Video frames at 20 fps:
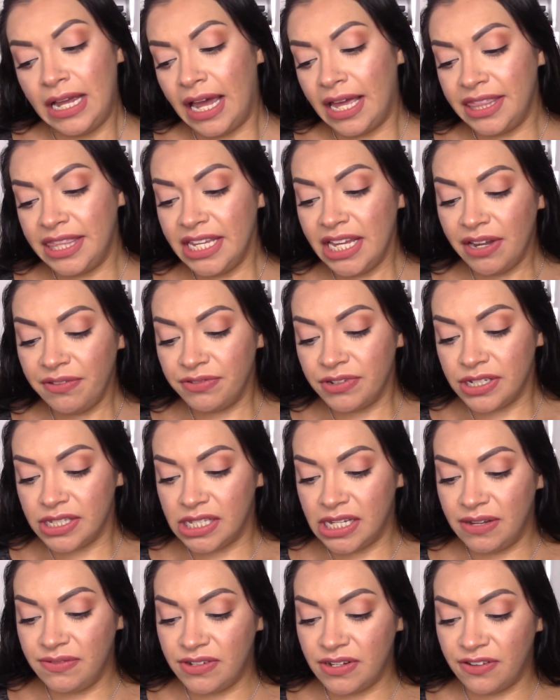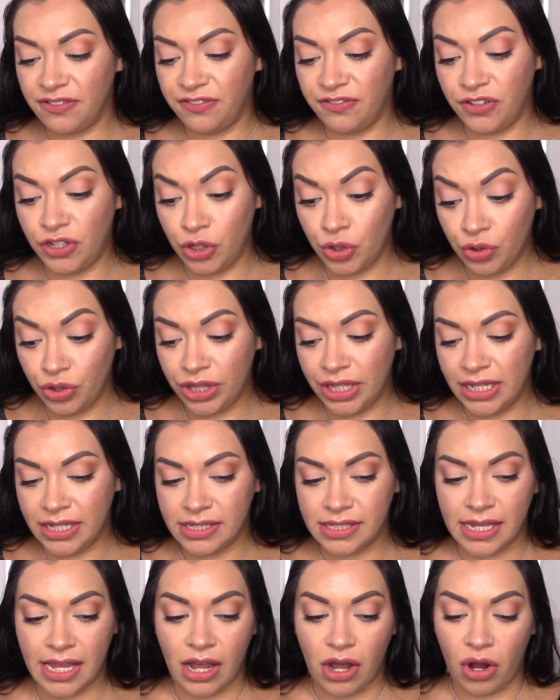I think I've received a few
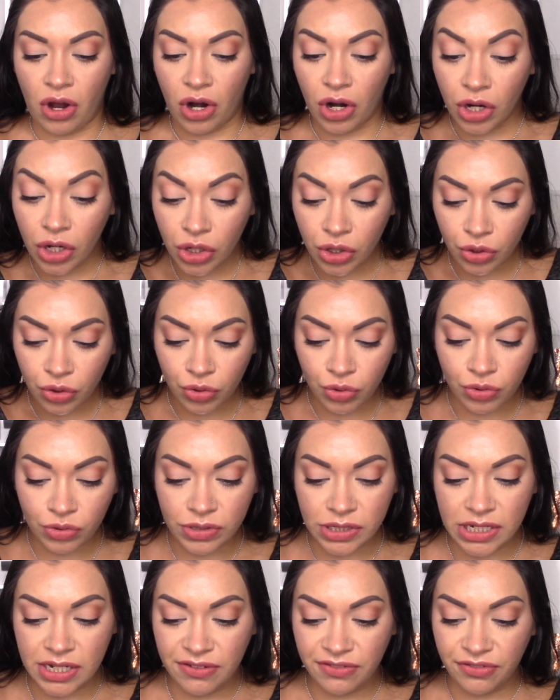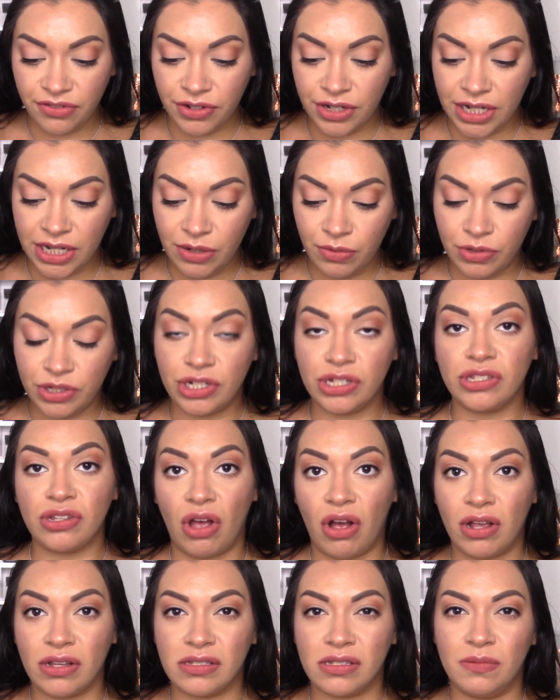things that are cruelty free, which is
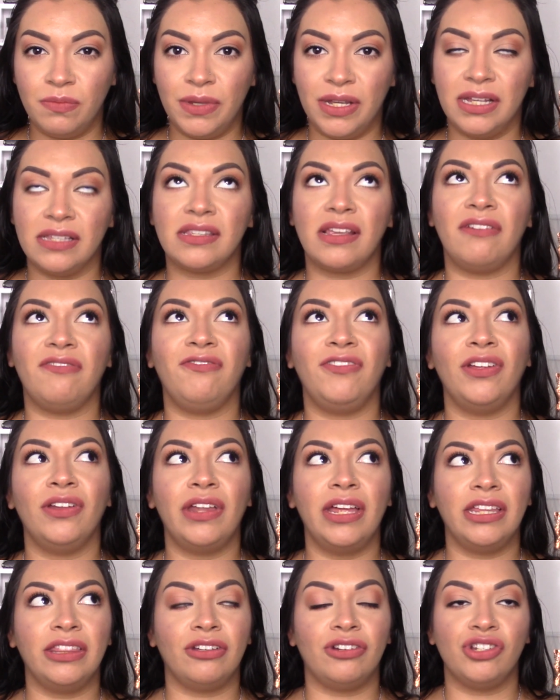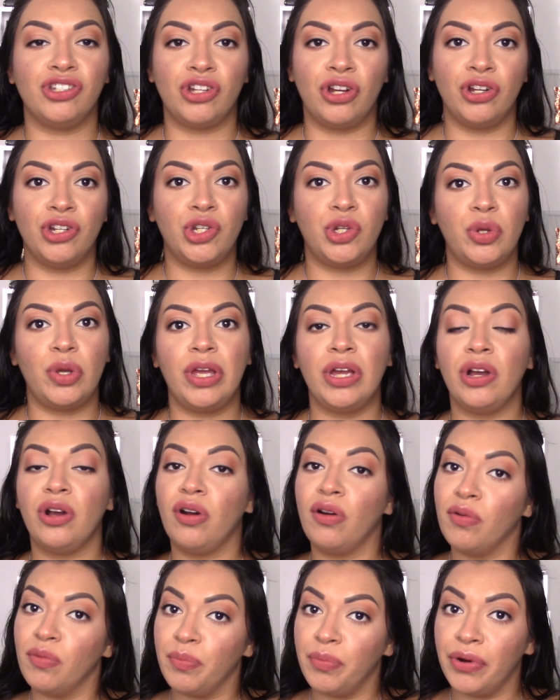awesome because I feel like they're starting to
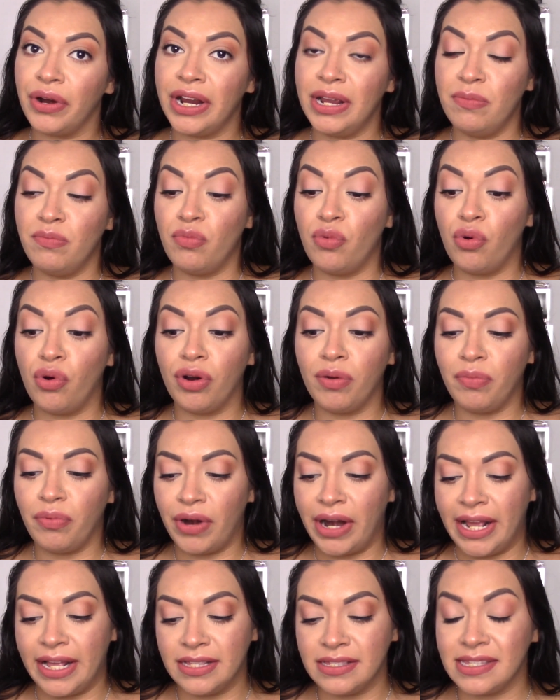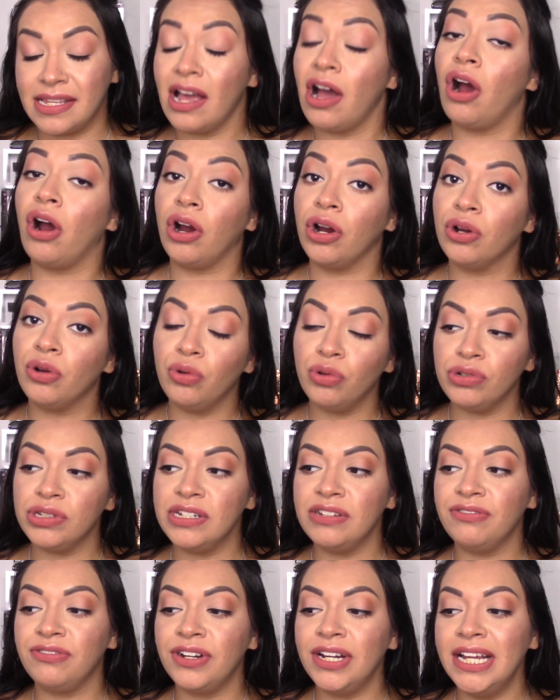incorporate more brands that are
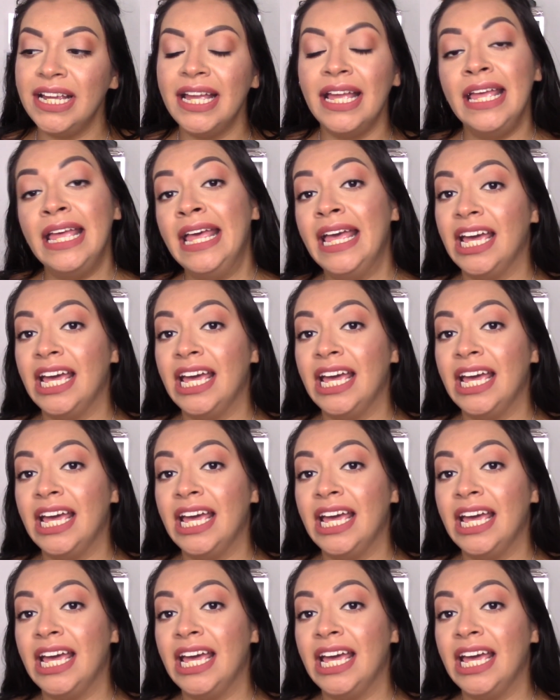cruelty free.